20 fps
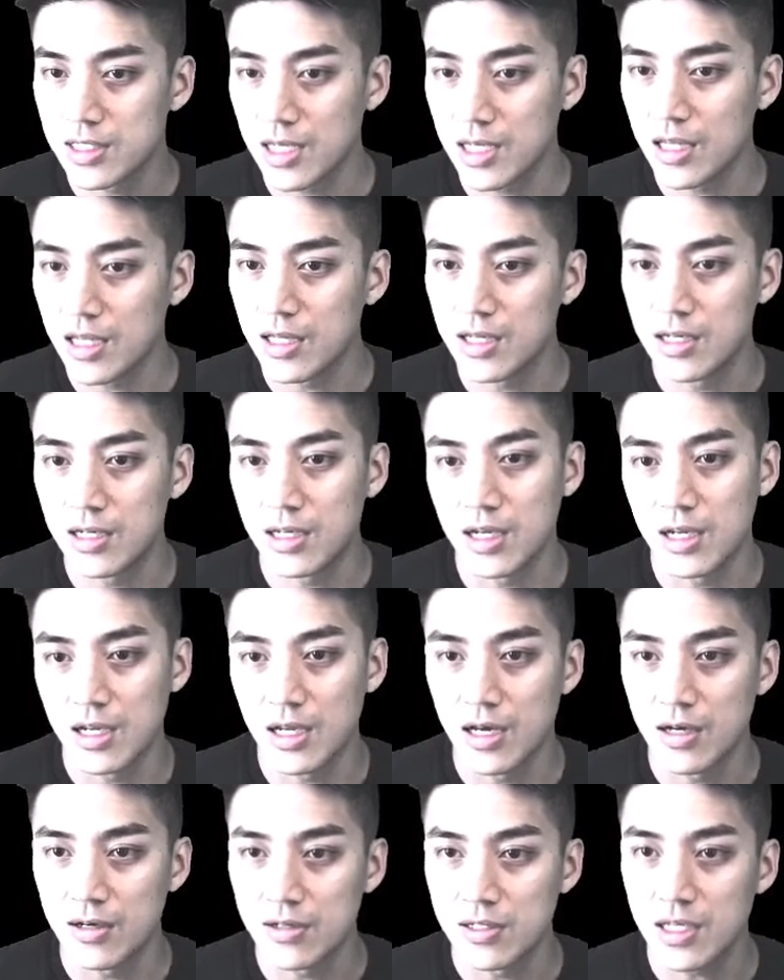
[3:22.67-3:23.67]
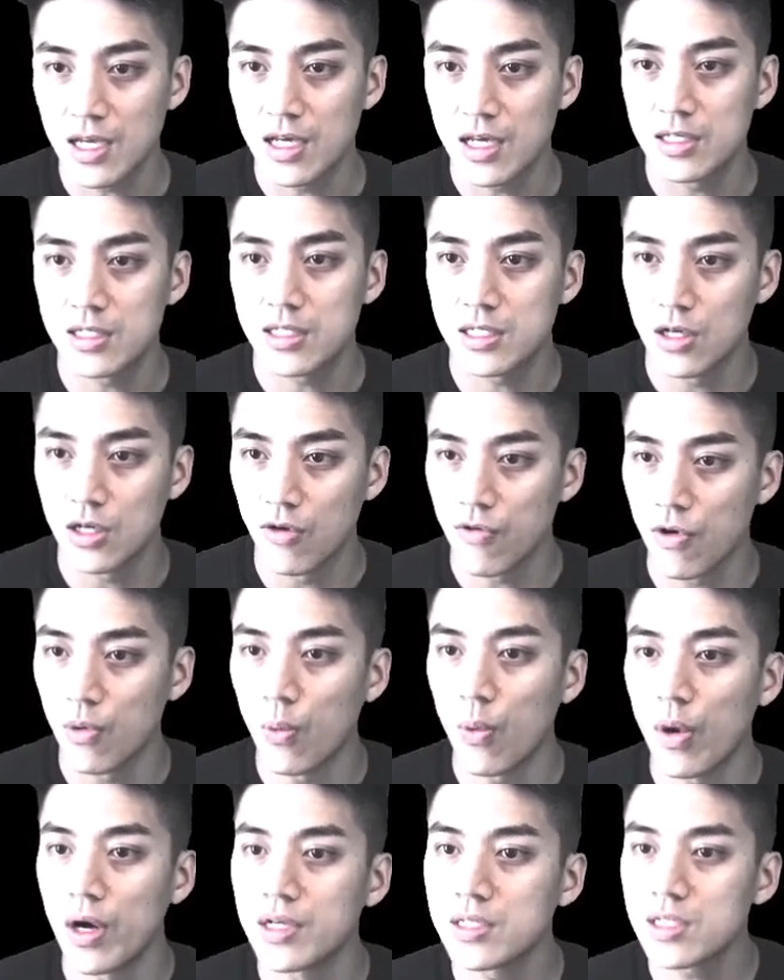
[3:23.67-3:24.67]
and then understand silver
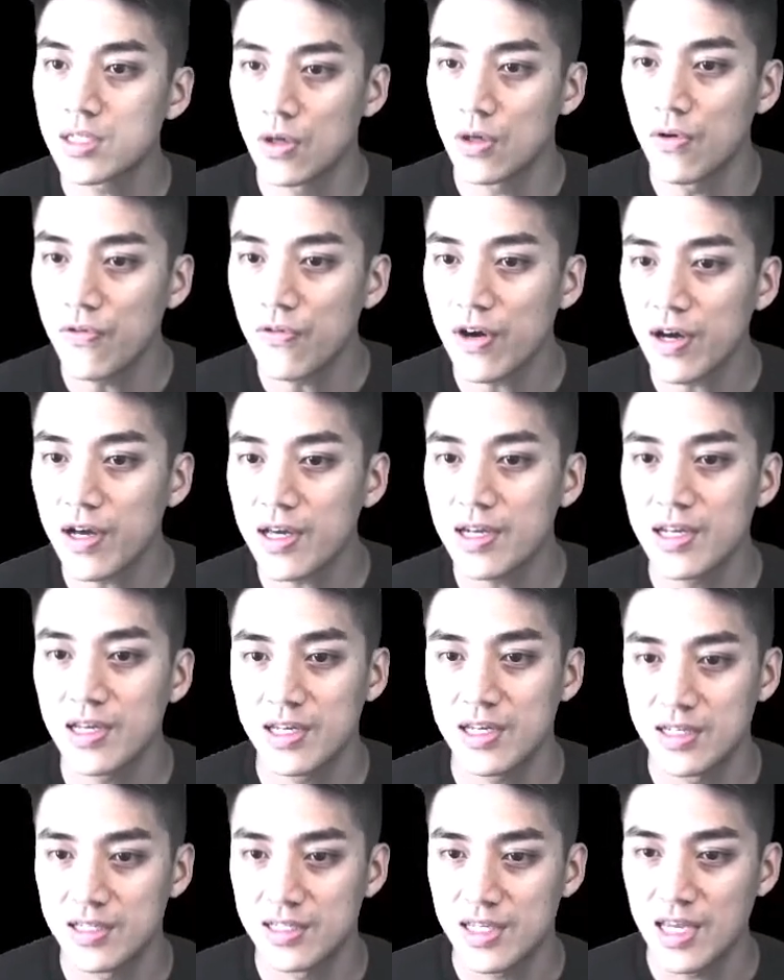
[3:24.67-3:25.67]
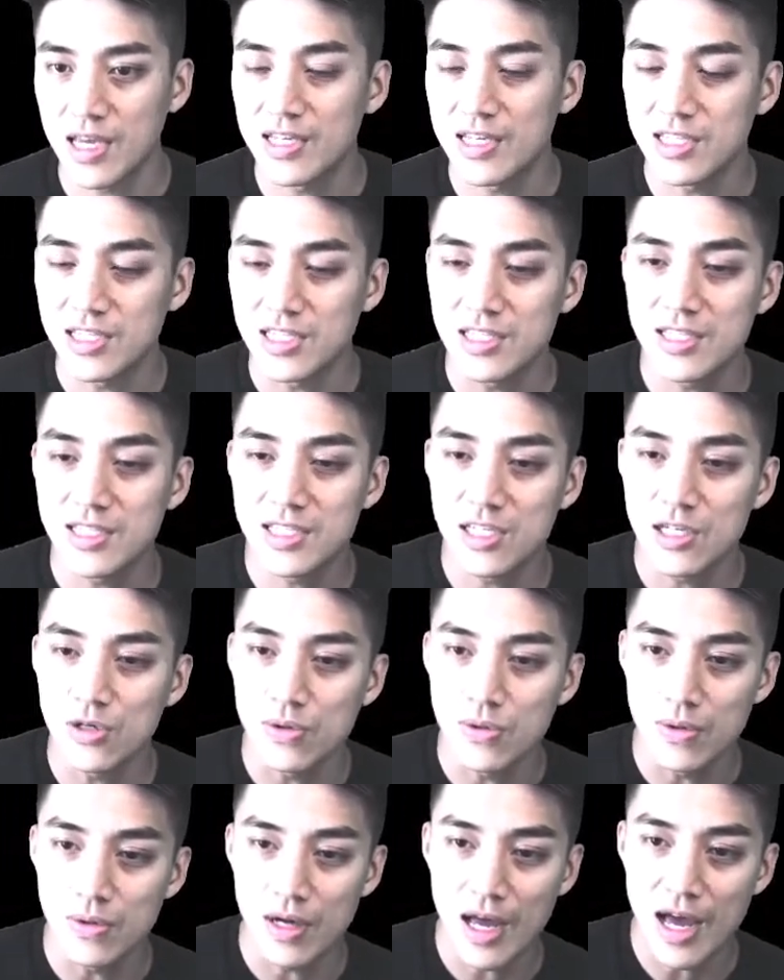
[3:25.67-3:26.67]
1 sulfide is
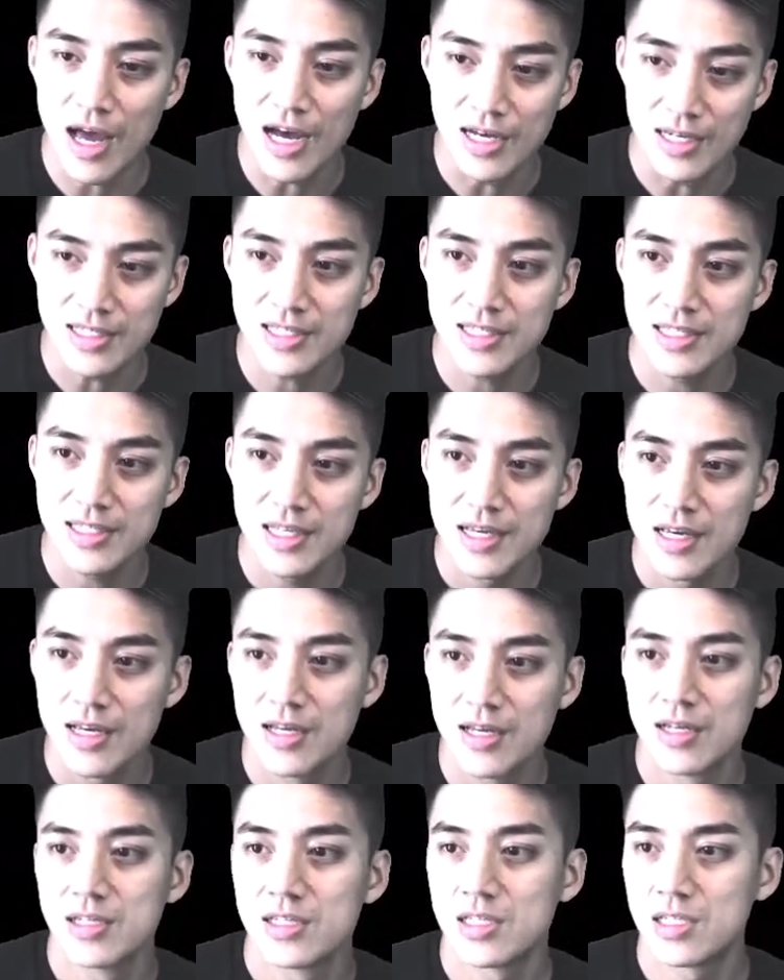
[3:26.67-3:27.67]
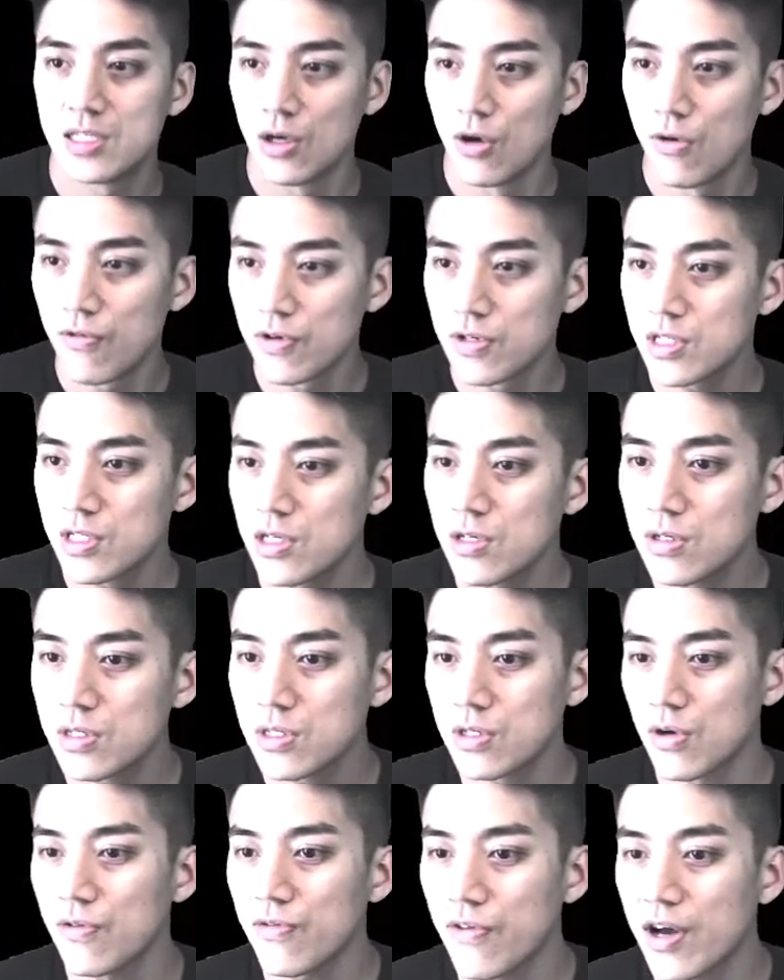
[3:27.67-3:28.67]
Ag2S. Silver 2
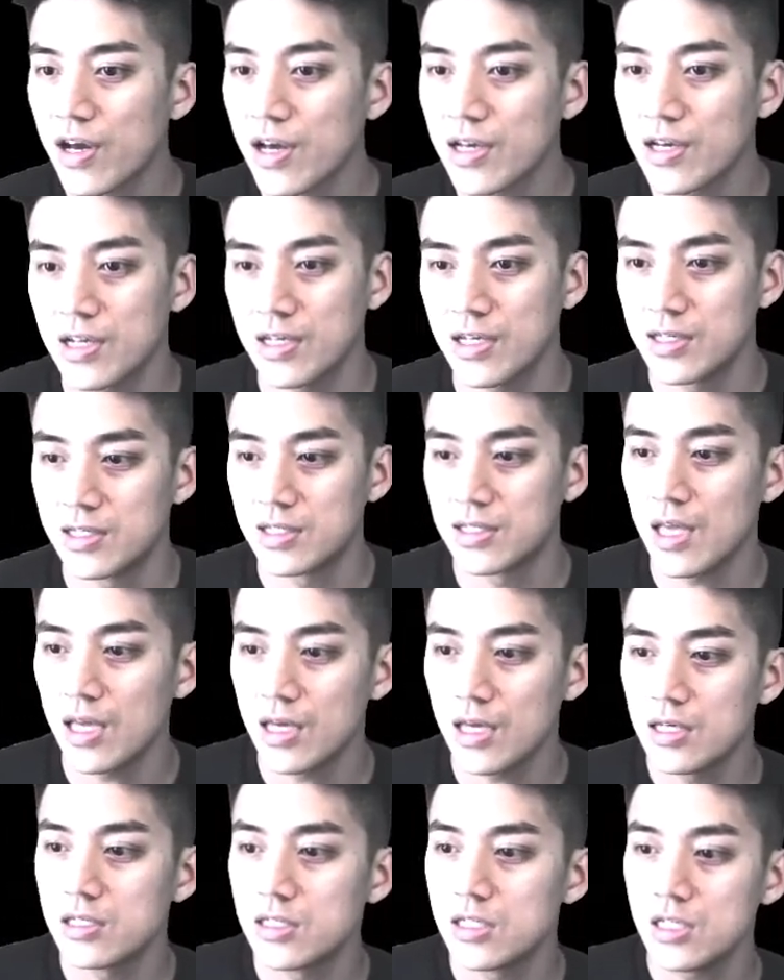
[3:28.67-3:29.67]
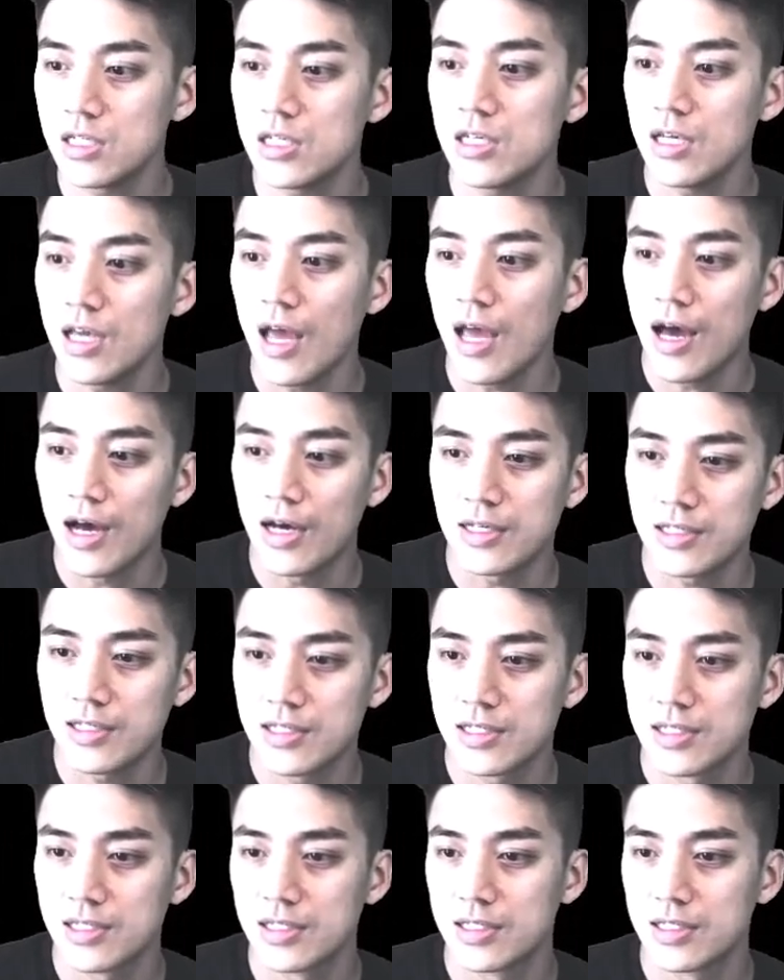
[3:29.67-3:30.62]
sulfide is Ag(S).